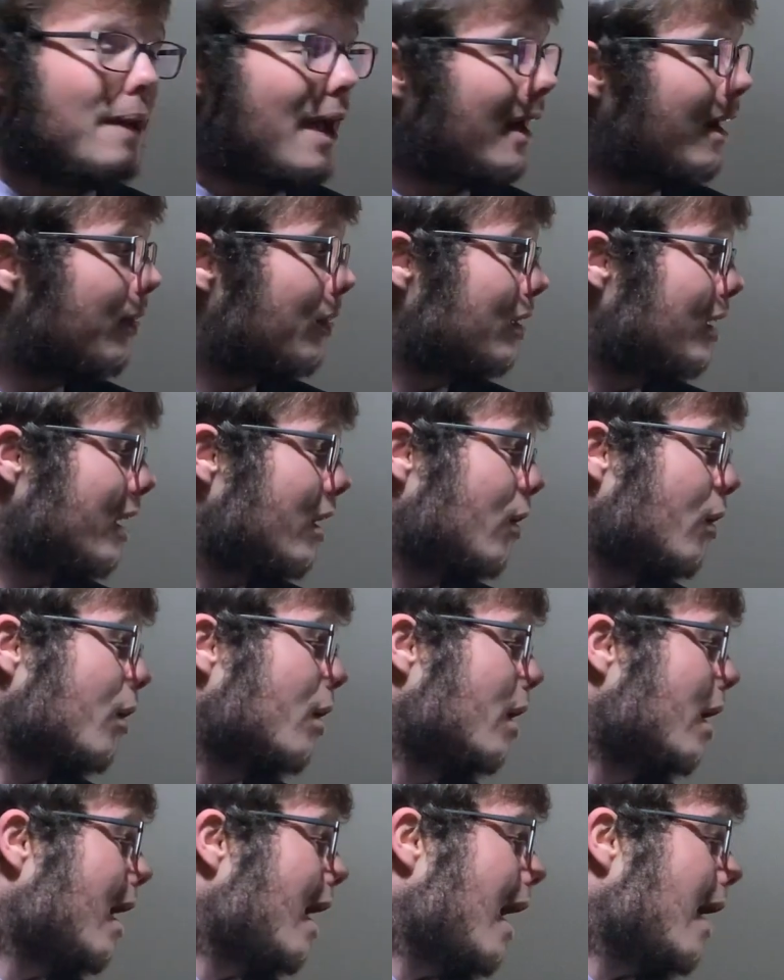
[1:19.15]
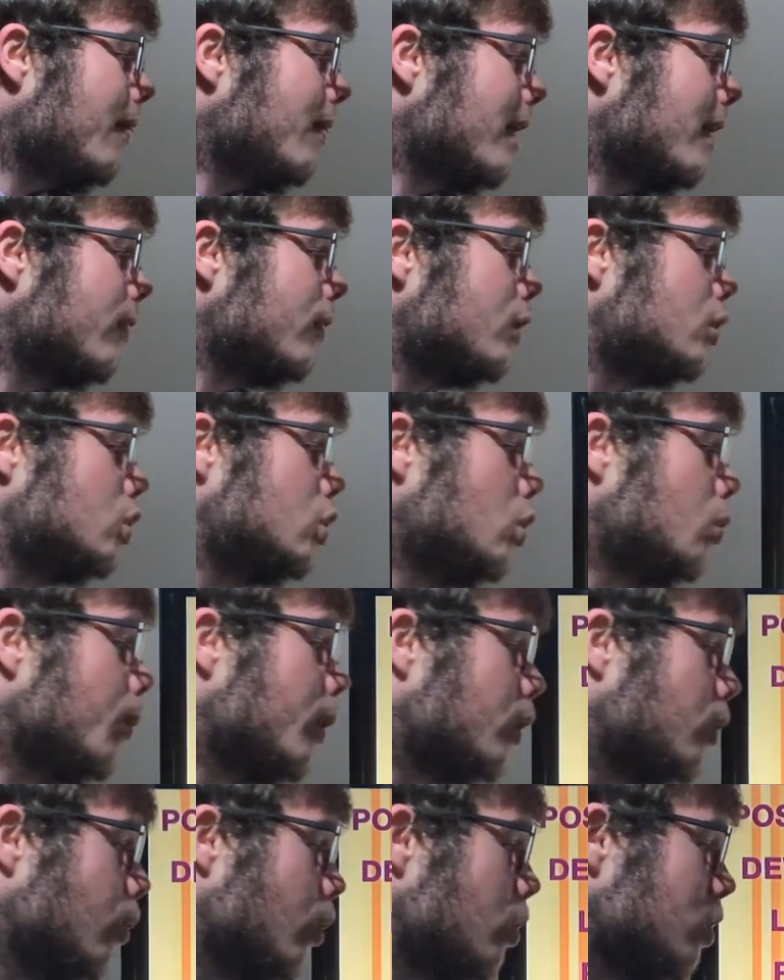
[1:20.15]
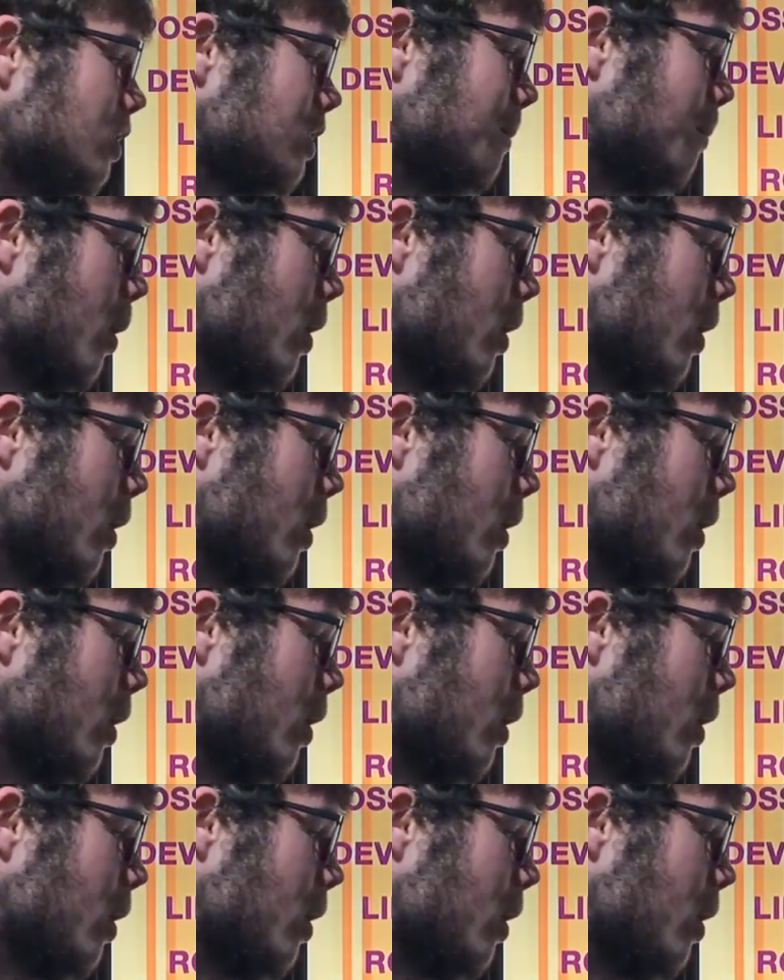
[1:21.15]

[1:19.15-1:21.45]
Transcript: man of the year, and then the two recruits in